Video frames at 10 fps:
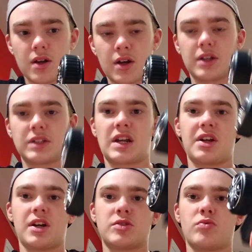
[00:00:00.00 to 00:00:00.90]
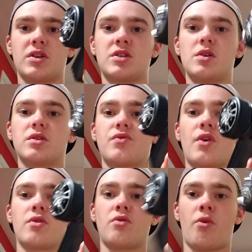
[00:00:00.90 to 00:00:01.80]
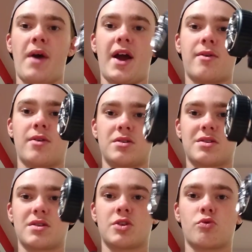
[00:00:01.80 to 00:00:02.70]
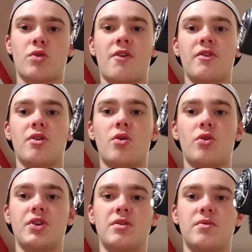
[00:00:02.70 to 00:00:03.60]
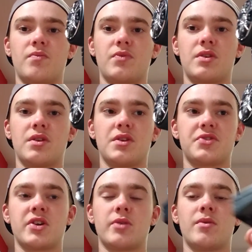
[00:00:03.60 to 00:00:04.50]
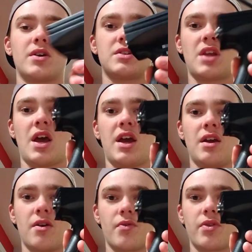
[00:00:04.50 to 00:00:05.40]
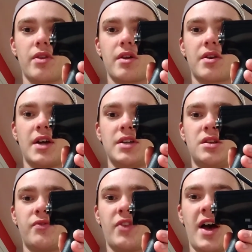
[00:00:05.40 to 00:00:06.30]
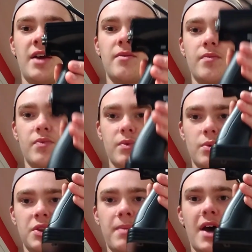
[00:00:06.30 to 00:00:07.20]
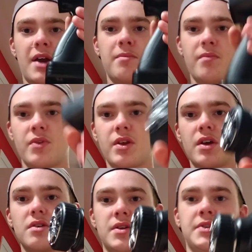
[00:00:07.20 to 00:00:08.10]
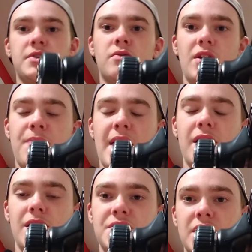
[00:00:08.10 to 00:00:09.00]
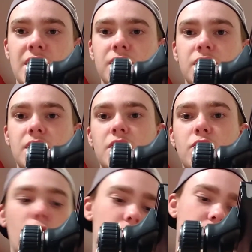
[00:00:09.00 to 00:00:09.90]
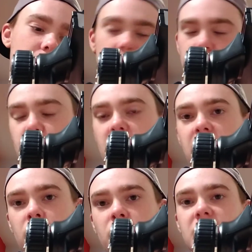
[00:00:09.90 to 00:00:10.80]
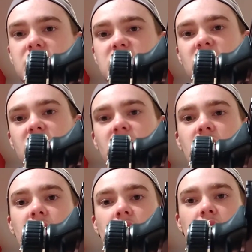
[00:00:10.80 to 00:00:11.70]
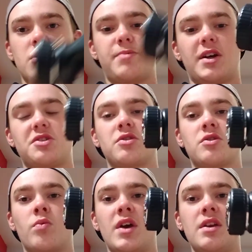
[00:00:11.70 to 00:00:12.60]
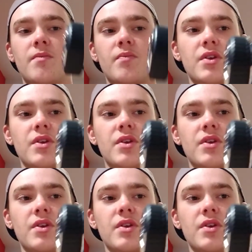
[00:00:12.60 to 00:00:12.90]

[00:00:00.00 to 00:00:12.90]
It's not like it's want to tilt forward or backwards. It's wherever you hold it, it's going to want to stay nice and flat at the bottom. So it's great balancing. Won't strain your wrist, especially with the weight.